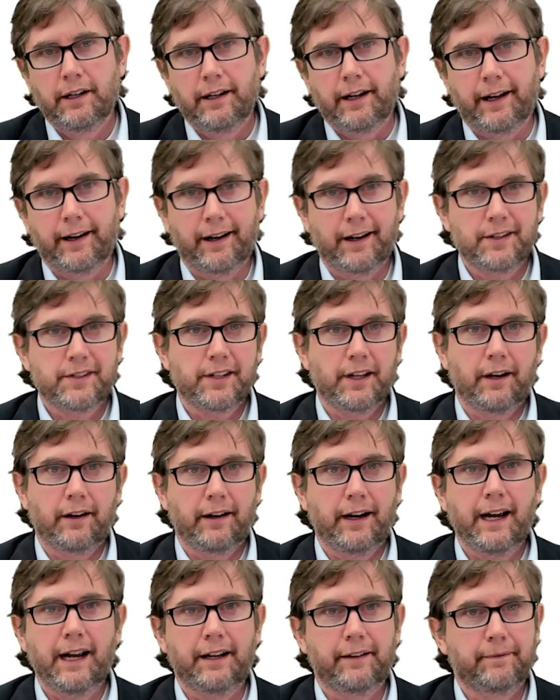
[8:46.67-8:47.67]
And I say, all
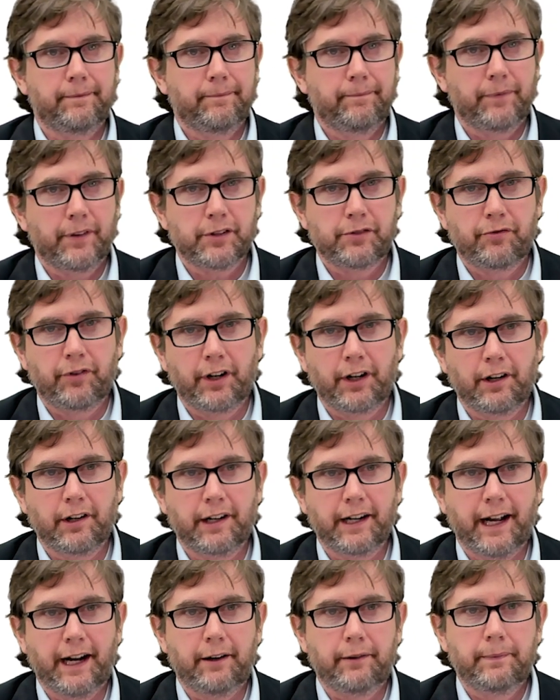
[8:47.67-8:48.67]
right, let's figure
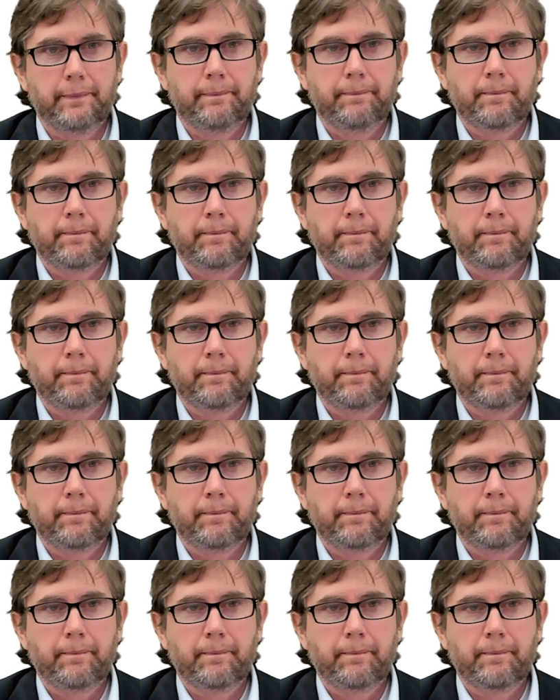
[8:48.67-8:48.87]
it out.